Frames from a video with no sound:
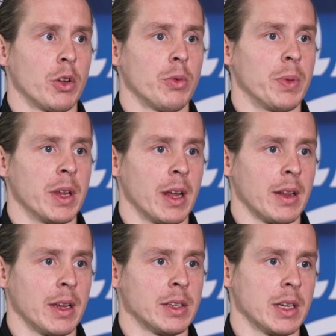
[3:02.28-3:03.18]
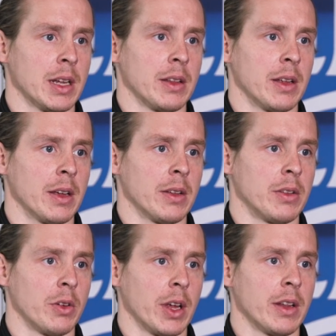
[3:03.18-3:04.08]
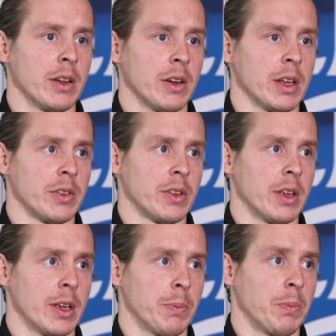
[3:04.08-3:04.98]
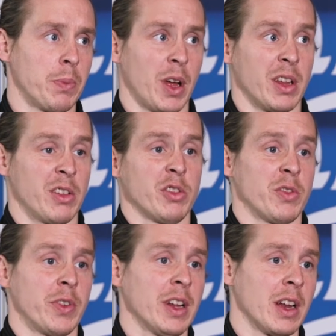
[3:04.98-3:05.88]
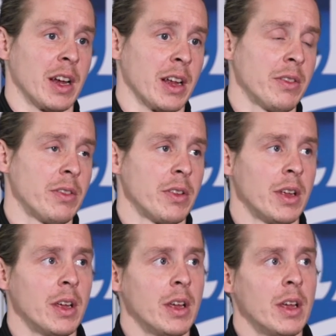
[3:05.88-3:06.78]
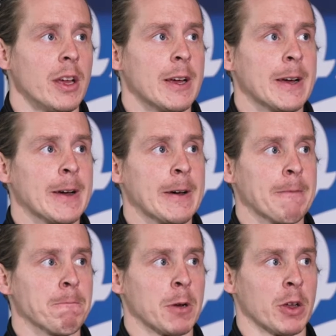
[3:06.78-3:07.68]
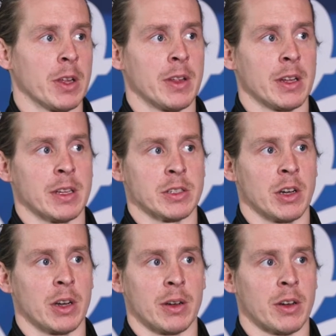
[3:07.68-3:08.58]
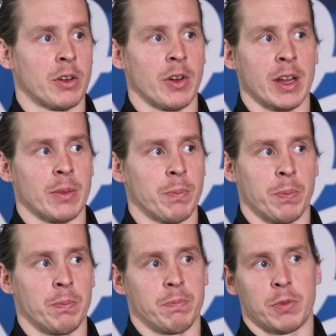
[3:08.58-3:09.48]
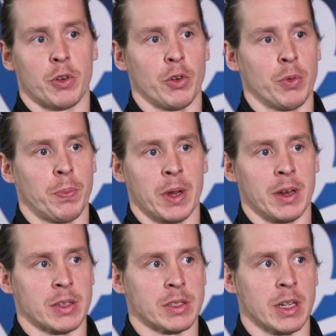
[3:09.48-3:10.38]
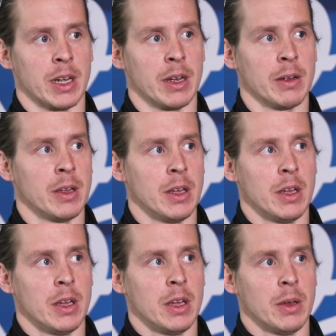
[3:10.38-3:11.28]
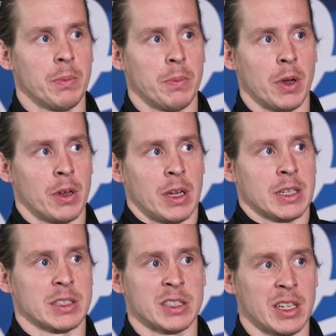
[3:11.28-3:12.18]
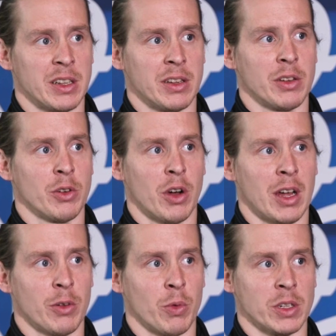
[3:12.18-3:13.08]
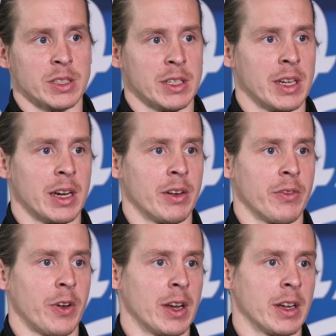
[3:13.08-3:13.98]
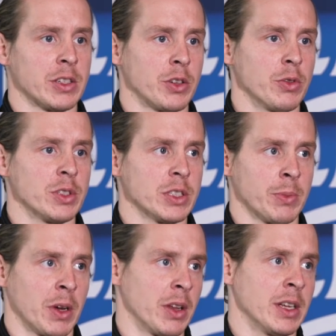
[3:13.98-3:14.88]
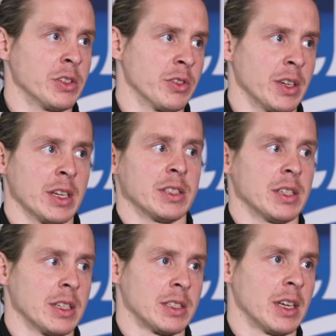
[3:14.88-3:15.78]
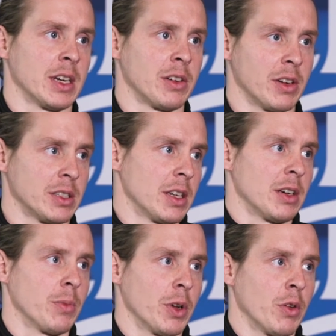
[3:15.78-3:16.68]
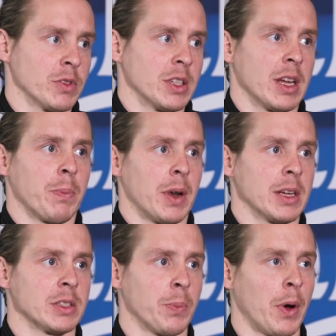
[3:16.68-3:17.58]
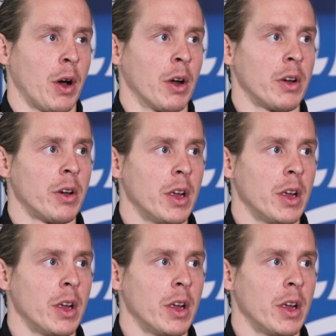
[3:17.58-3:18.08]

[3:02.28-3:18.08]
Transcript: could be that easy, that the togetherness, but it doesn't feel like it, because I think there's a great group, and it's, but as I said, you know, I don't want to sit here and find excuses about injuries, etc., etc., but obviously that plays a part.